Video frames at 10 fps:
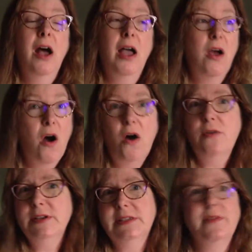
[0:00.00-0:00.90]
I
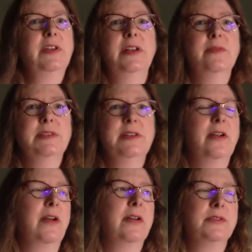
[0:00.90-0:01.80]
always loved it. It was in
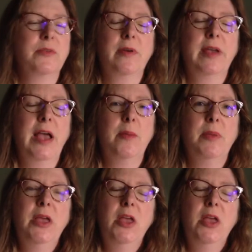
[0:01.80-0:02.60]
our house growing up.